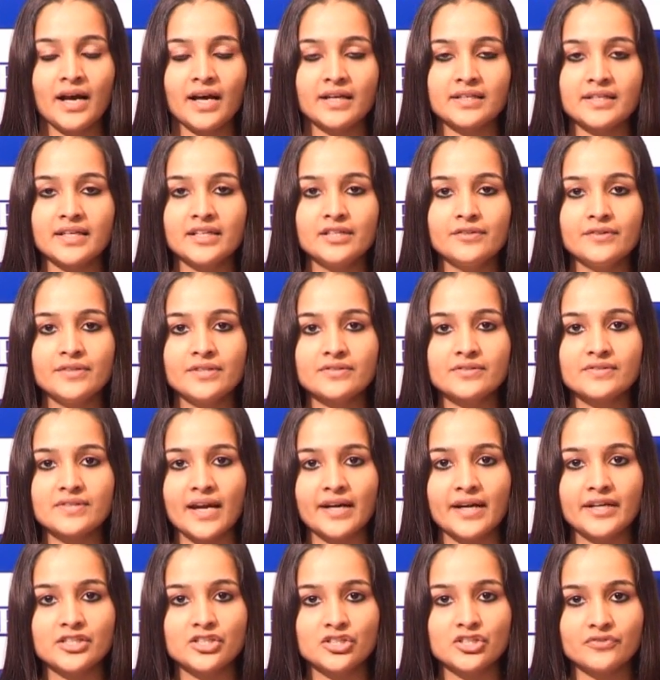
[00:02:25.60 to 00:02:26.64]
Our derivative
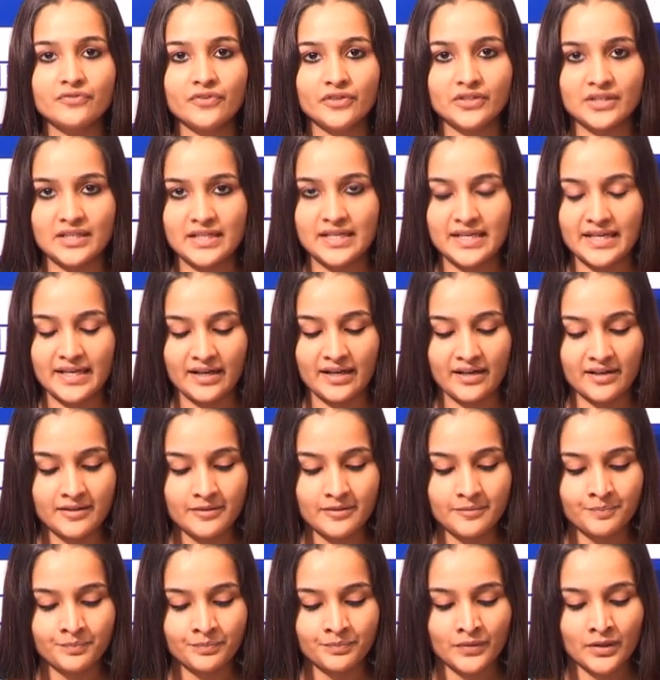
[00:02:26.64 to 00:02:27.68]
strategy for the day are:
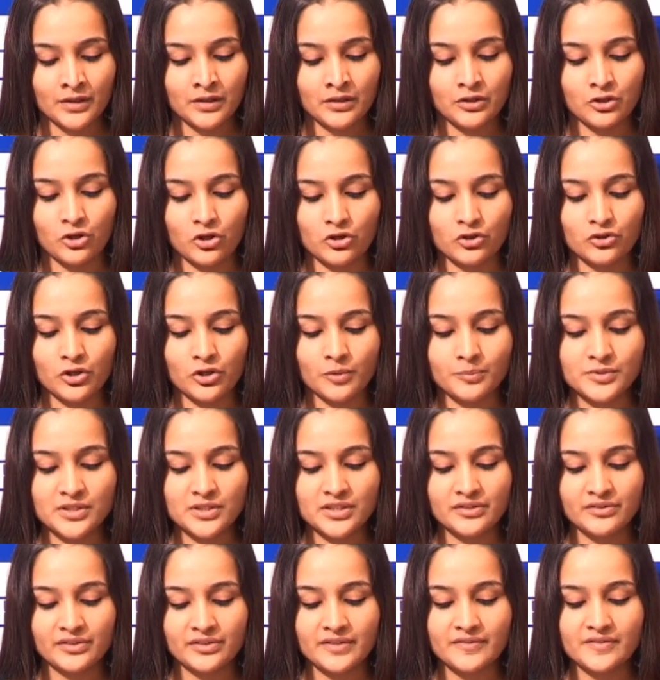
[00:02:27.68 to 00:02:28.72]
long
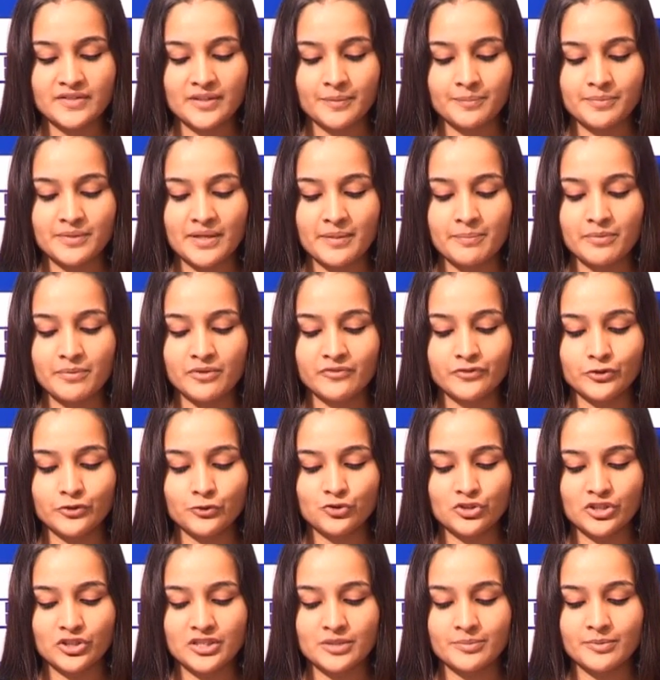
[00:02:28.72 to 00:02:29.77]
Crompton Greaves September
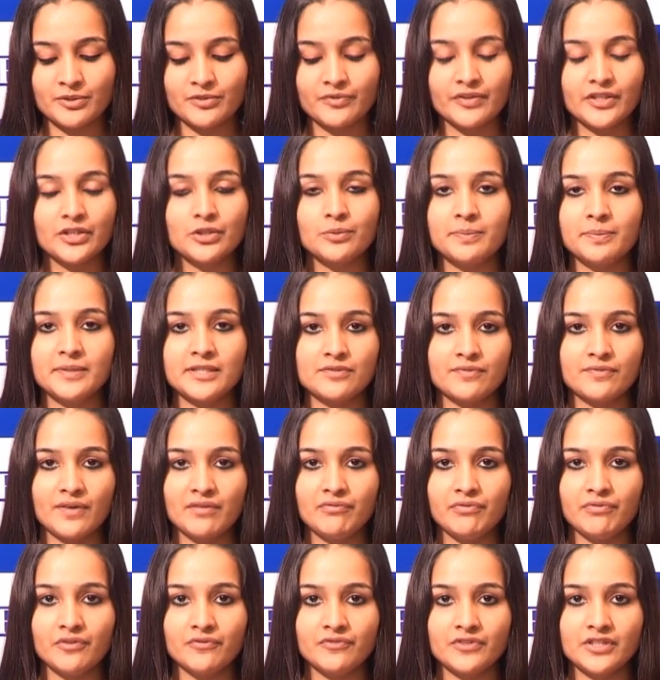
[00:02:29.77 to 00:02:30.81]
futures between Rs
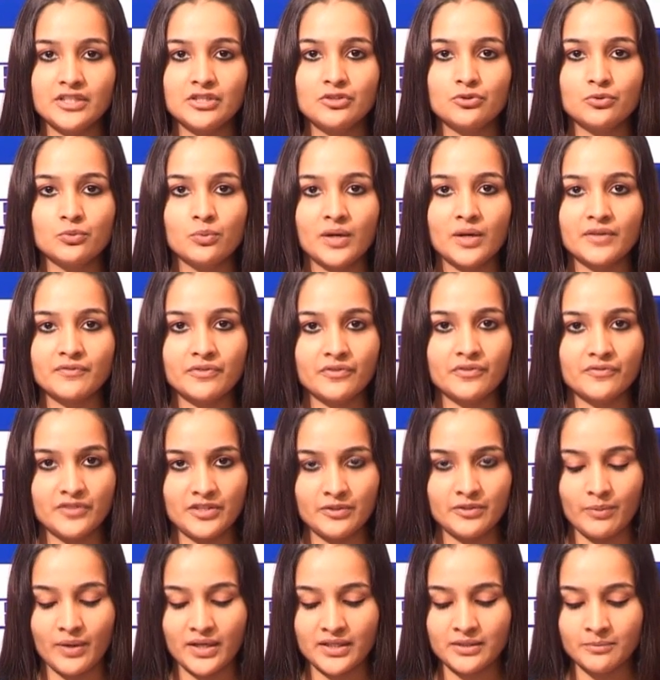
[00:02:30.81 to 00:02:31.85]
150 to
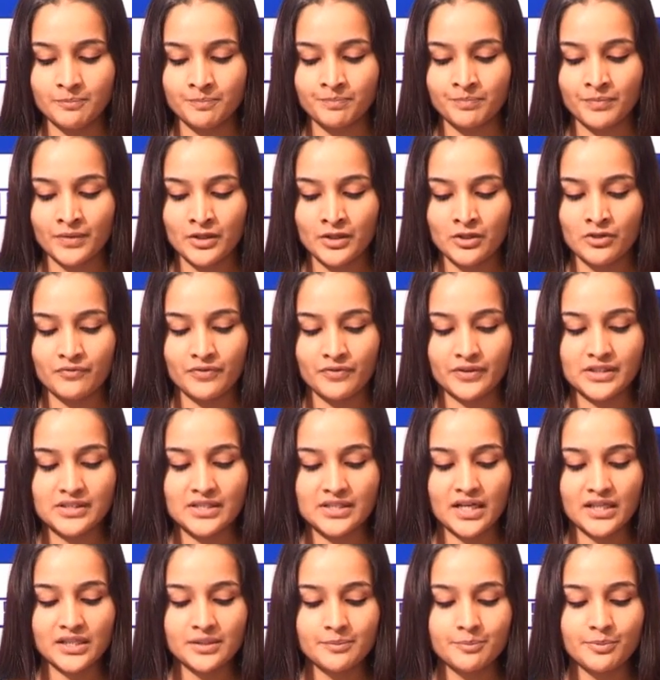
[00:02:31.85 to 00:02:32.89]
151 for the
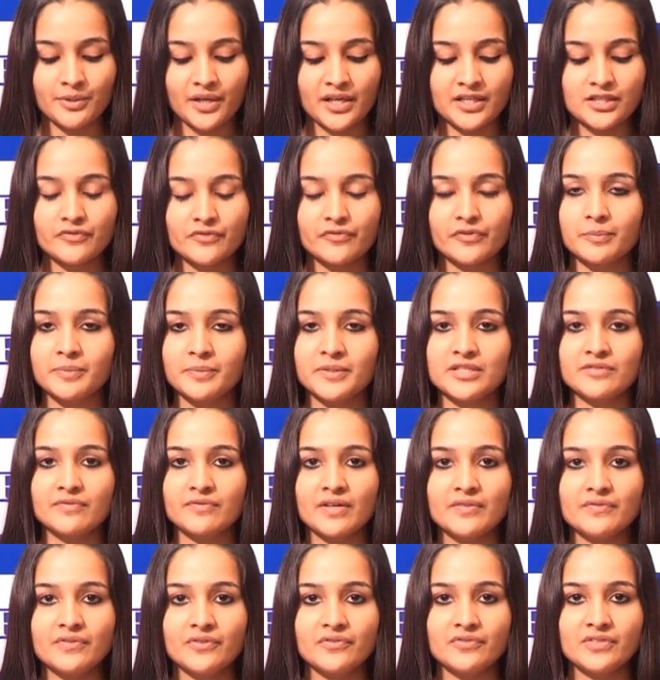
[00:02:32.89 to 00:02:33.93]
target price of Rs
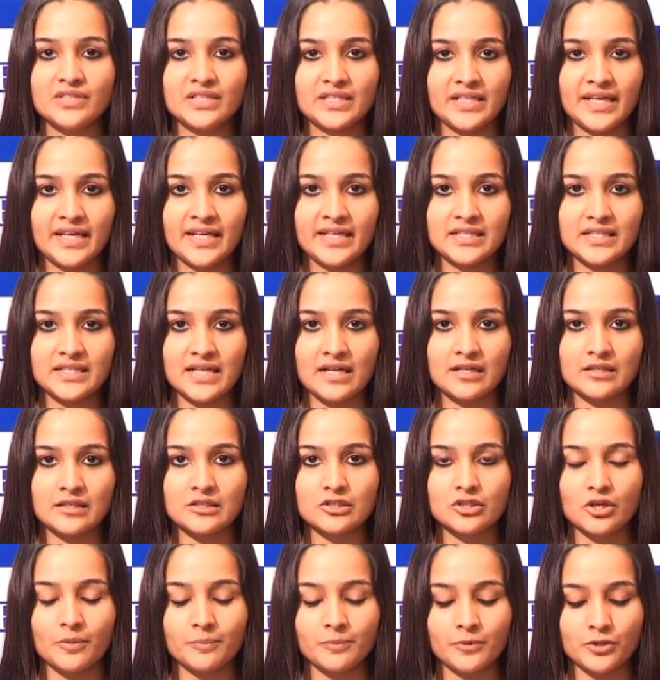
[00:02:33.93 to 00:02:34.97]
158 and a
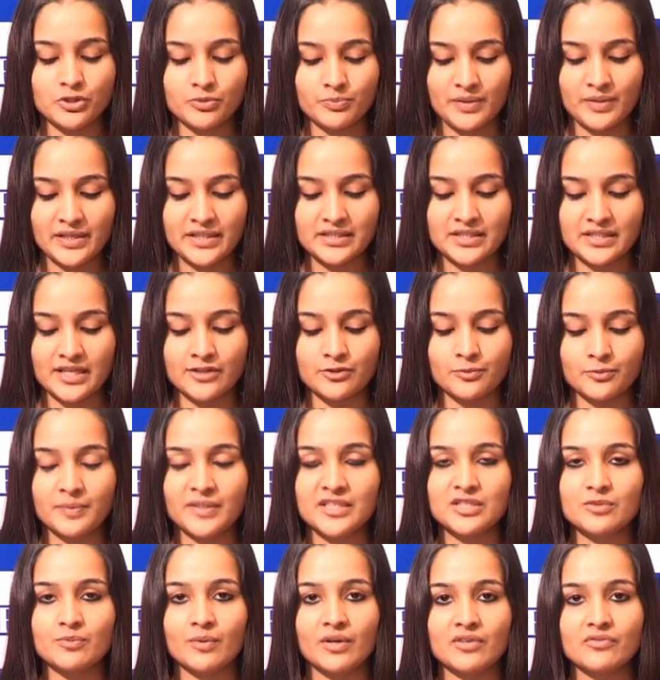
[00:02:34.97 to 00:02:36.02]
stop loss placed at
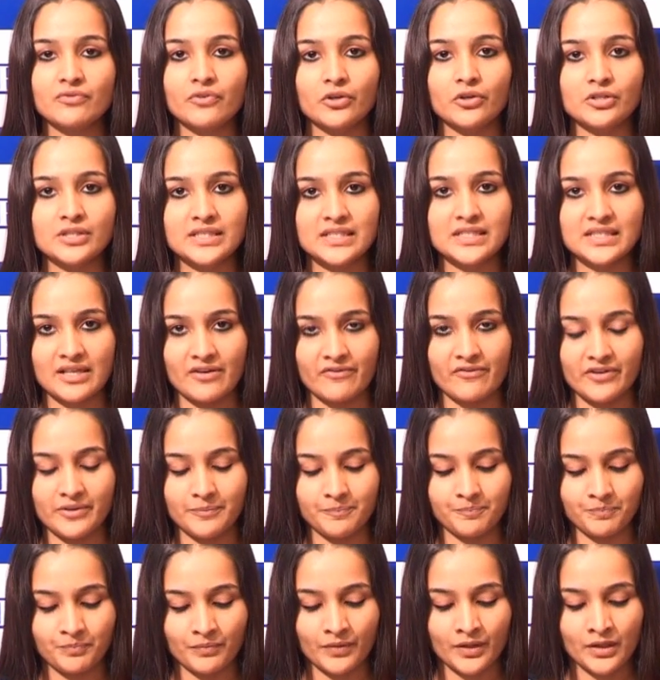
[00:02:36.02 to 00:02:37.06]
Rs 147.